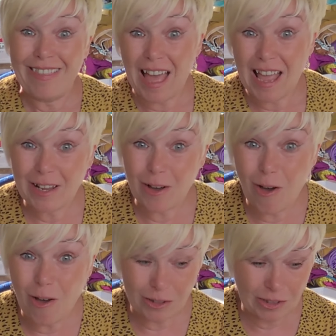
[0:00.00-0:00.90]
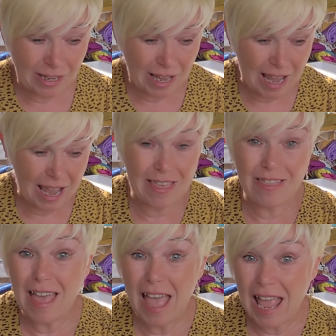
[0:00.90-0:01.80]
that I got.
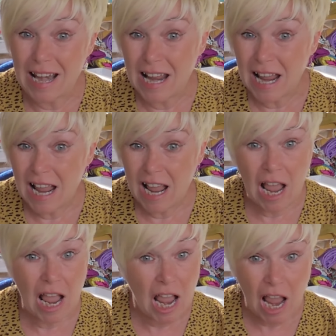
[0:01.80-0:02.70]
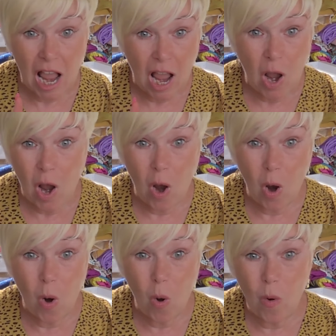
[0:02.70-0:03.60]
And then,
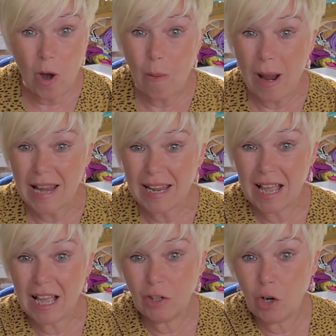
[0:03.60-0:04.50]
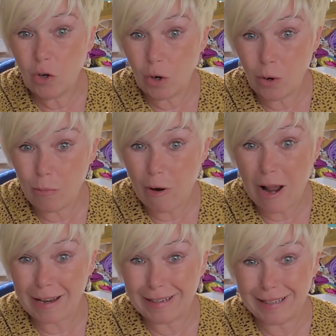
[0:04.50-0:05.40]
oh no, I can't not go
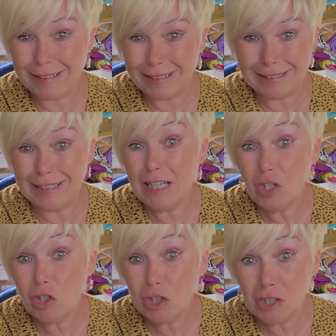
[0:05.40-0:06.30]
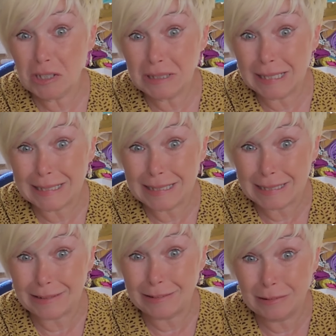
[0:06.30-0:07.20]
bright, can I? Get your
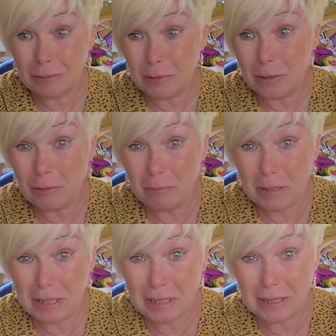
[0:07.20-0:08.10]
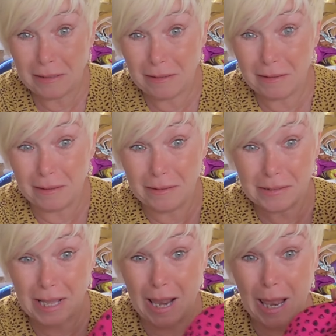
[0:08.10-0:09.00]
sunglasses on.
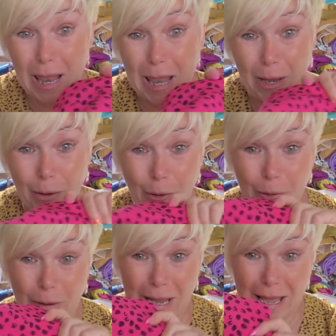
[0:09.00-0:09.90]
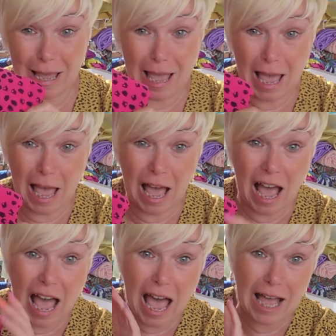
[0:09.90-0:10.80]
Because look
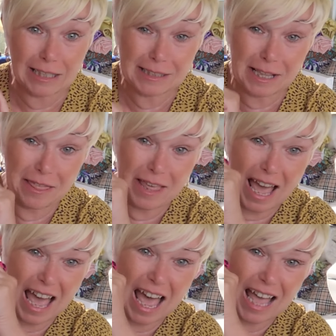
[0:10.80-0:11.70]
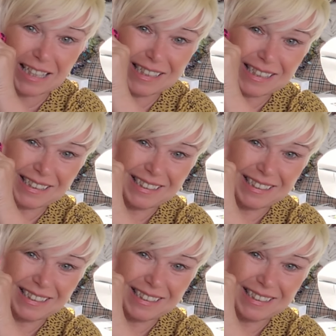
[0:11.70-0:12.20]
at that.